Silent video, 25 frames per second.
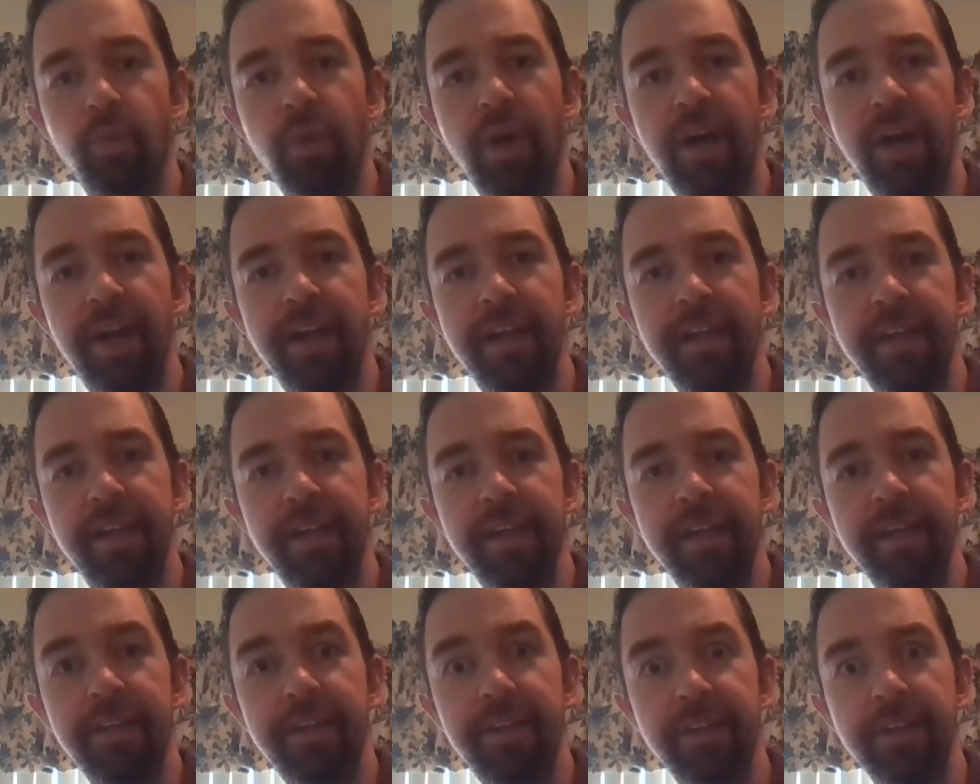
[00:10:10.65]
why
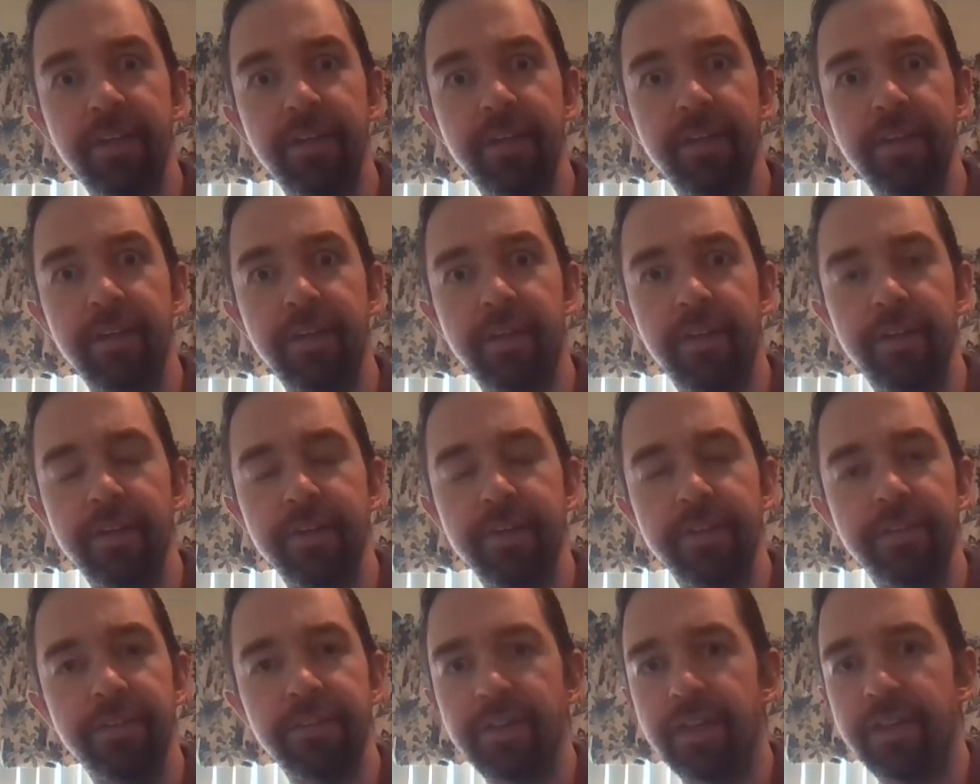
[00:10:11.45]
anything at all
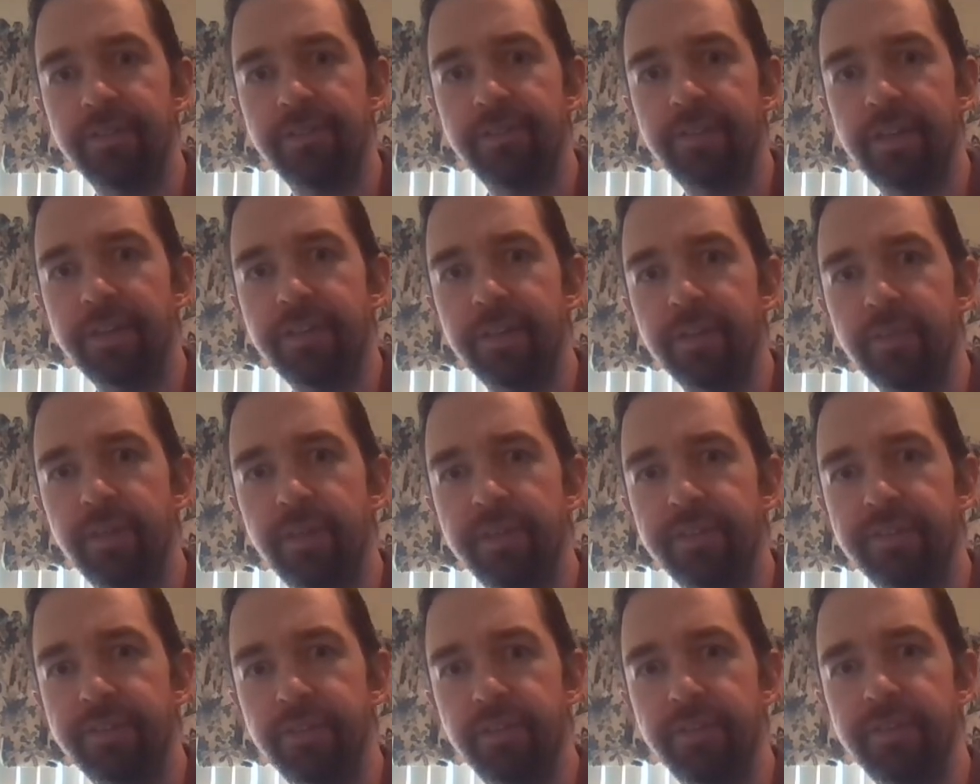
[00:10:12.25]
instead of nothing
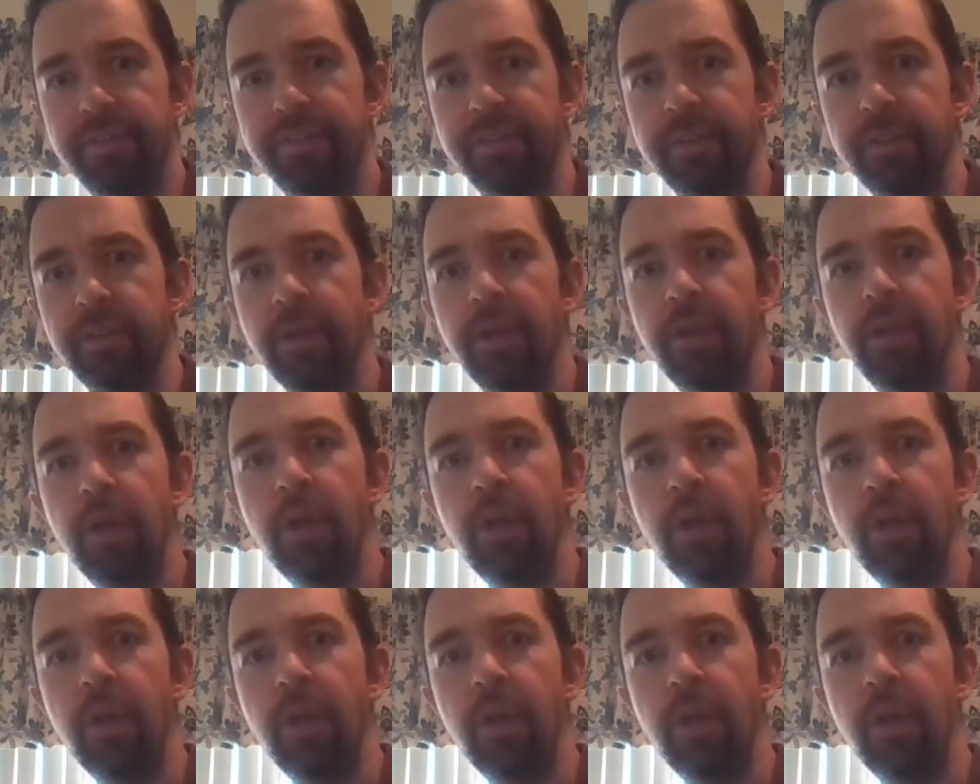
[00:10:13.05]
whatsoever,